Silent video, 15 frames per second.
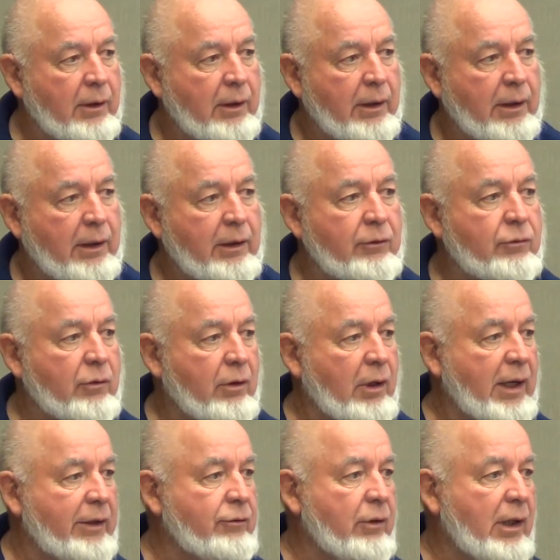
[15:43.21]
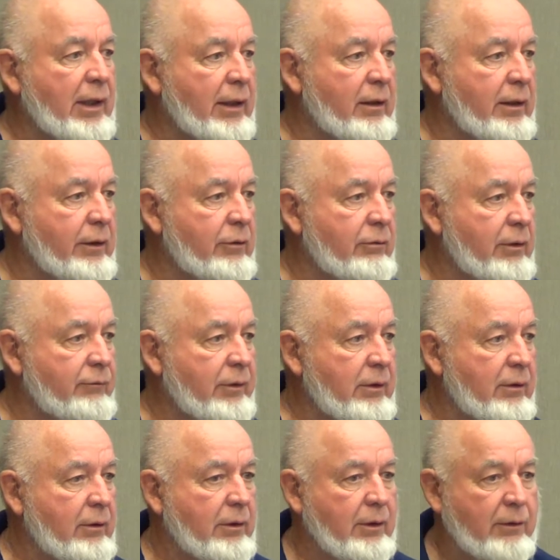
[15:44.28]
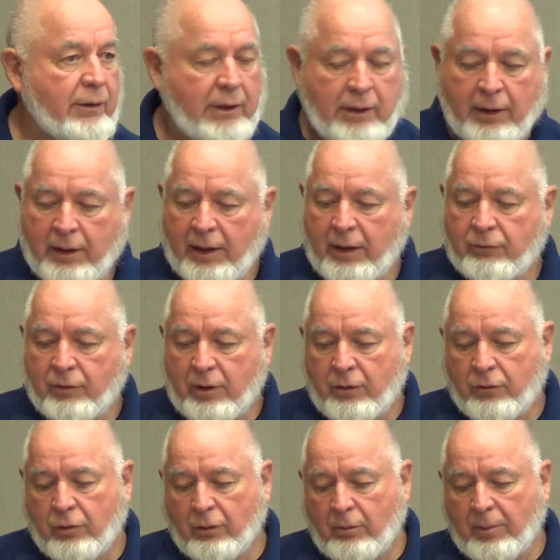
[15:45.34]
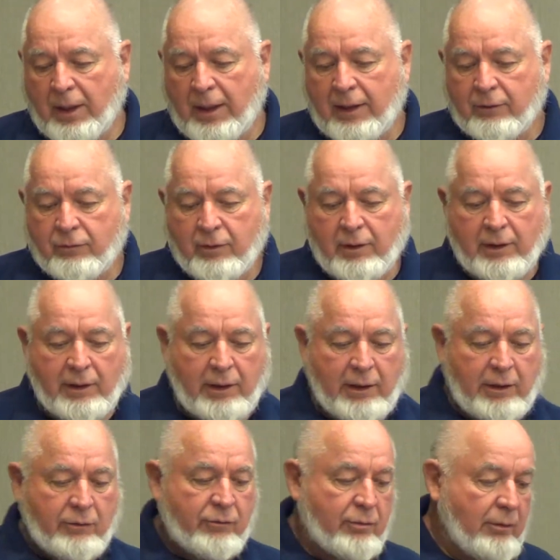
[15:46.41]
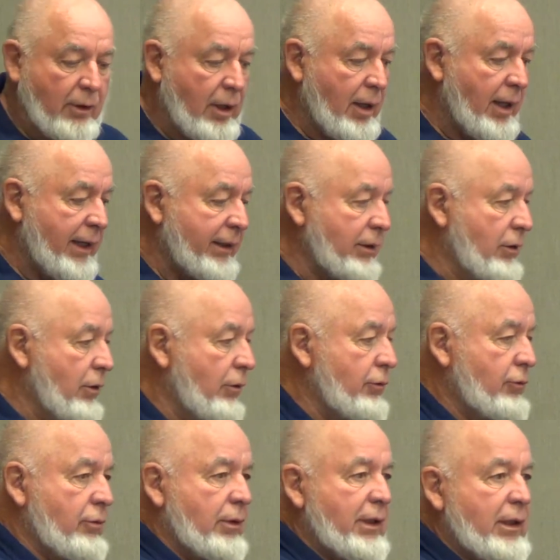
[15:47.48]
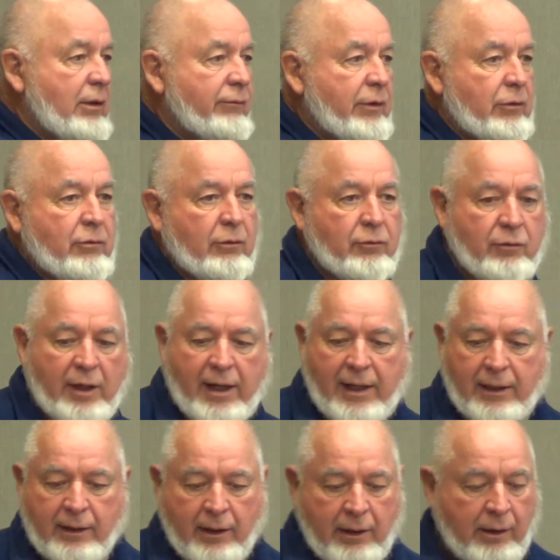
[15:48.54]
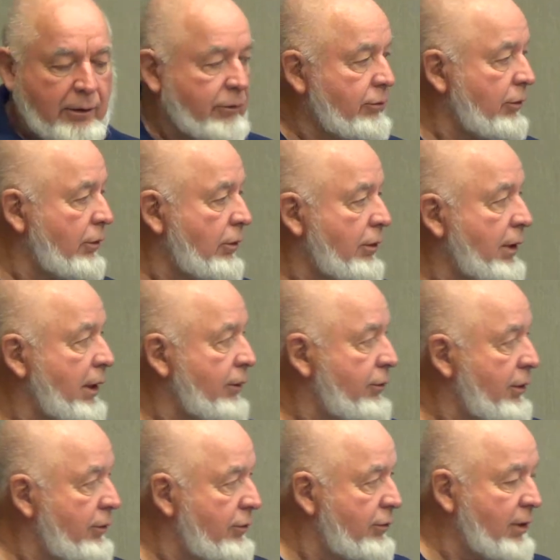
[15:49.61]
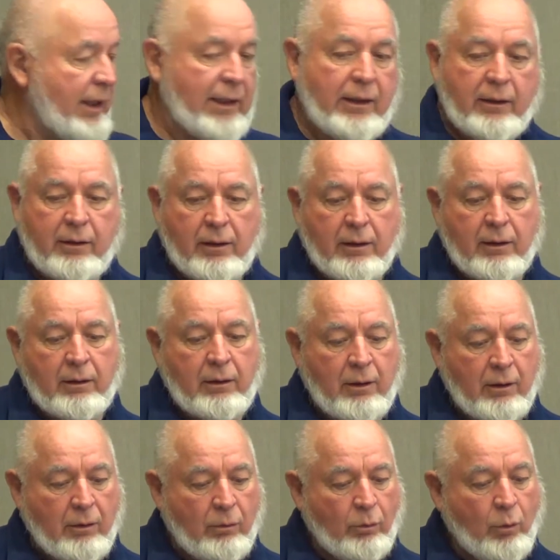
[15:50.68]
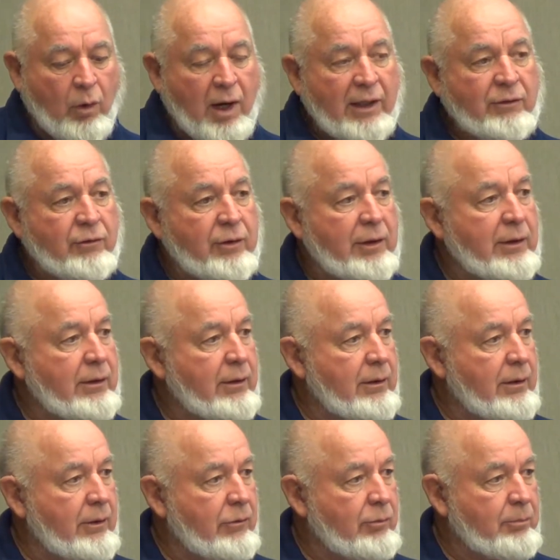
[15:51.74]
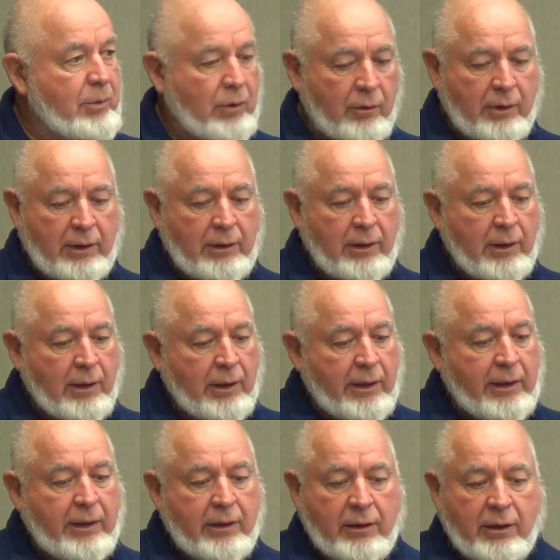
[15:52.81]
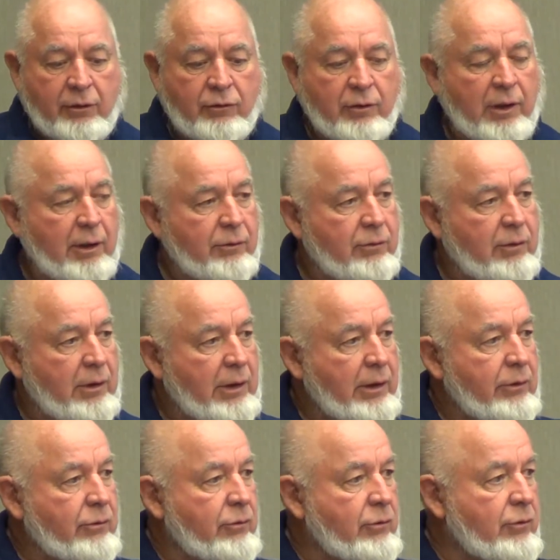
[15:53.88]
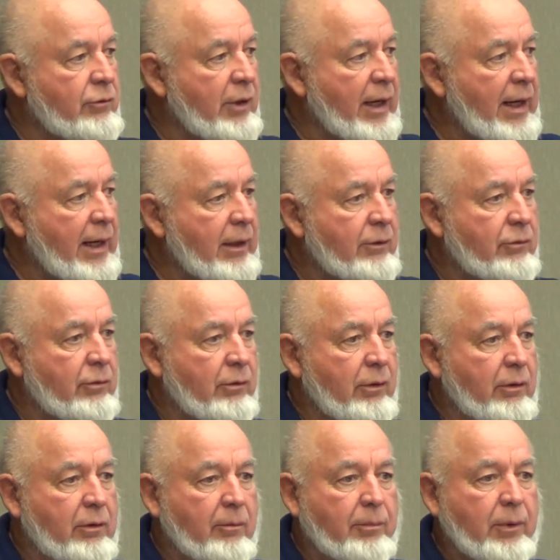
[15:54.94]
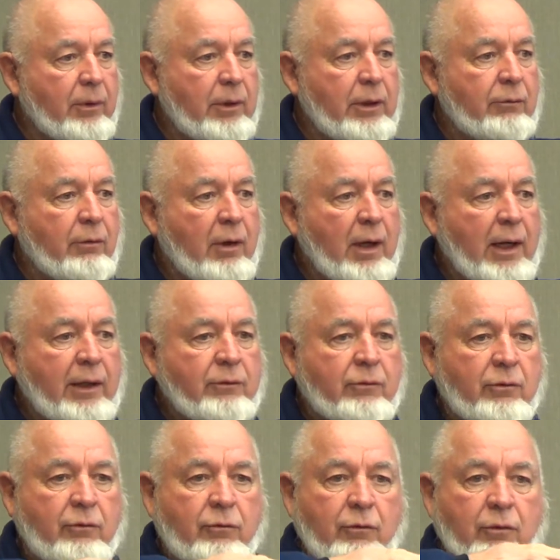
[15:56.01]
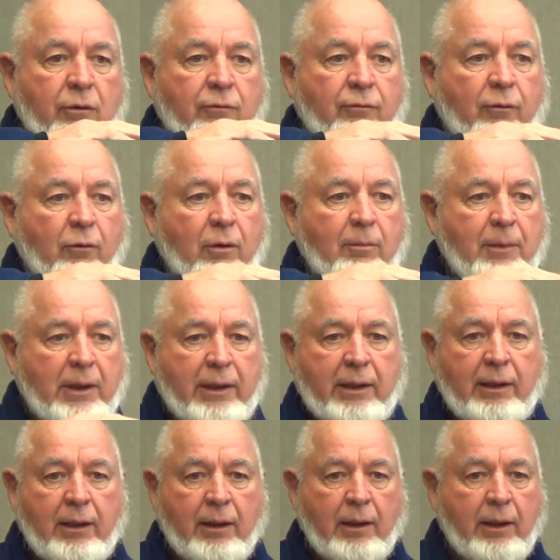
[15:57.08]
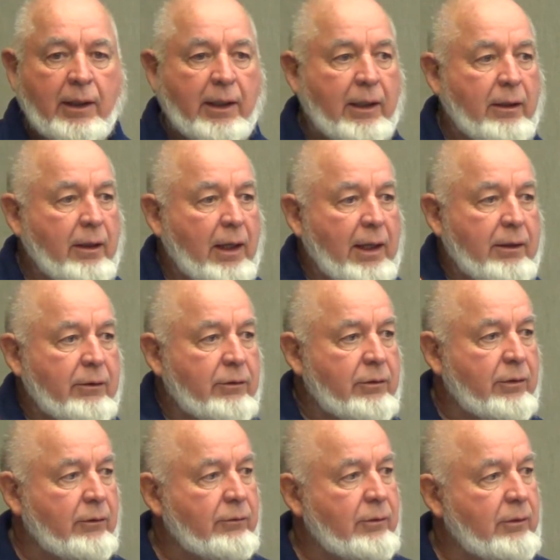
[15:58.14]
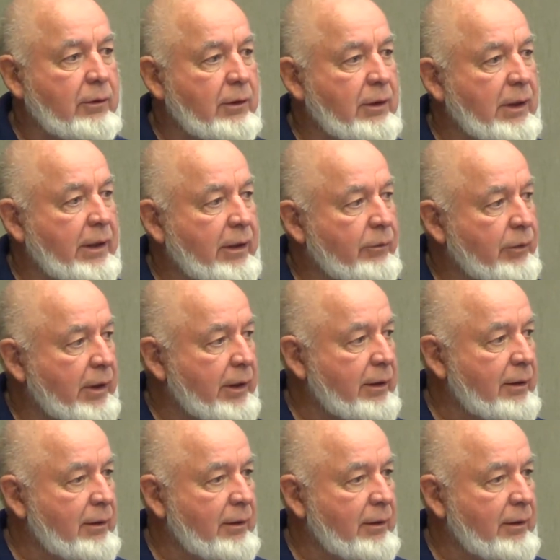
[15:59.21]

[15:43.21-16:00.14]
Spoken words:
These are all hydraulically driven. All right? He has a control box, and each line goes to an individual jack. So as he's standing there watching this building, he can adjust each jack so that the building rises uniformly and not tilted in any way.